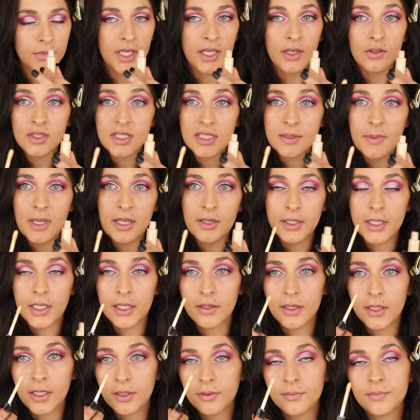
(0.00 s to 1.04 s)
I don't smell
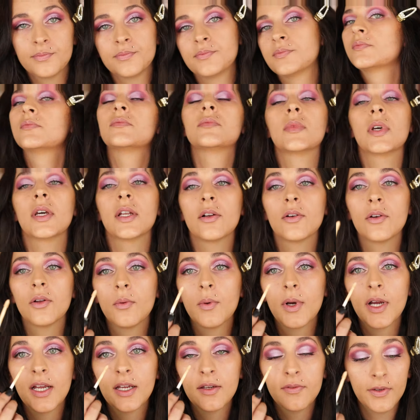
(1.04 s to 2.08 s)
anything. I don't know
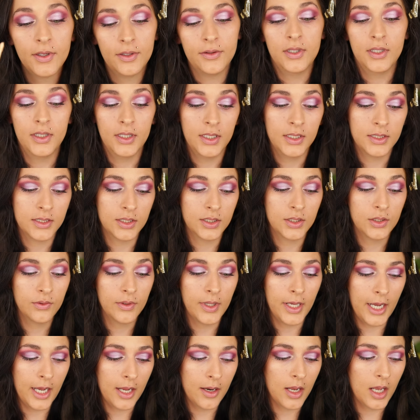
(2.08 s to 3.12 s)
why I felt the need to do
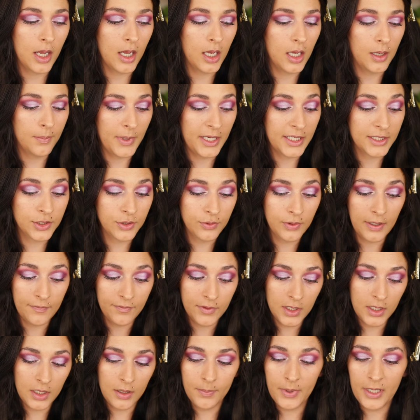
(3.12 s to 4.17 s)
that. I do have
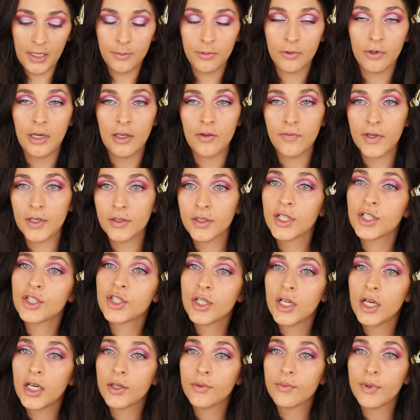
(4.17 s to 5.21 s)
the Pat Mcgrath
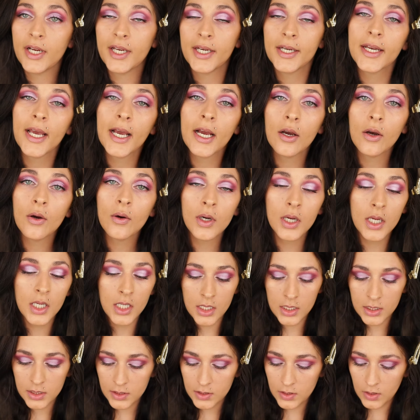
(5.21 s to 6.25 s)
foundation on right now.
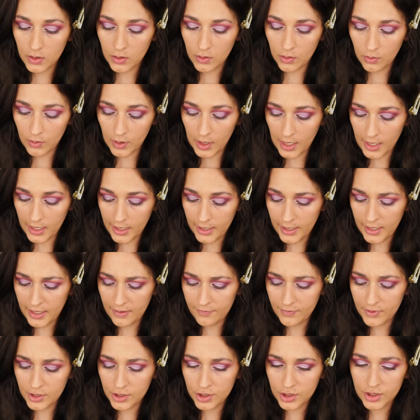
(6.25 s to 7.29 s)
So I
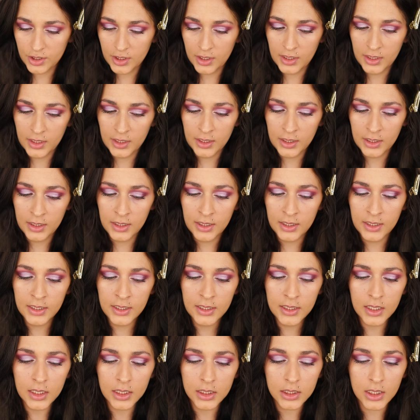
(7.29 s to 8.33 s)
have the
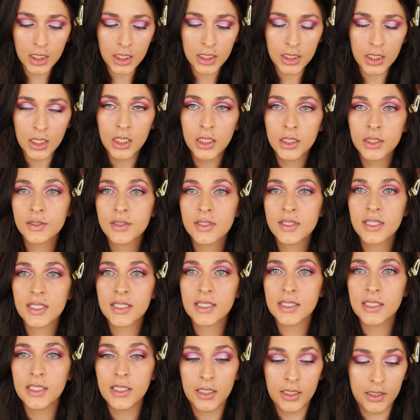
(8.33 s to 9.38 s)
shade
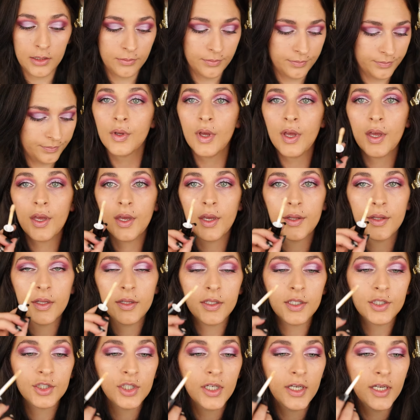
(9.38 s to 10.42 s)
16 on. And then
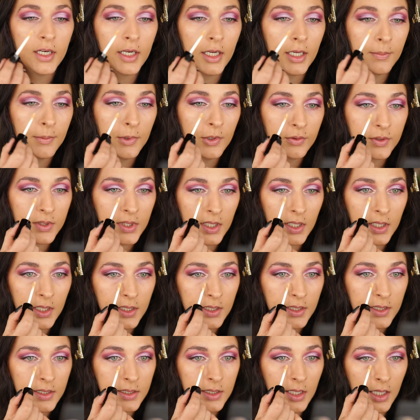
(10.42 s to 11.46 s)
the shade I'm using
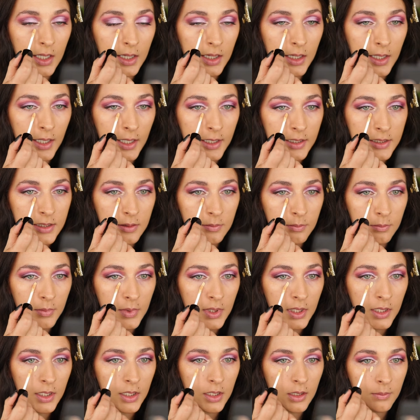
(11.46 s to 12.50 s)
is light
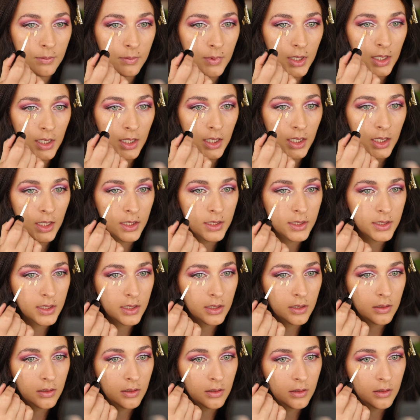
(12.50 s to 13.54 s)
medium 8.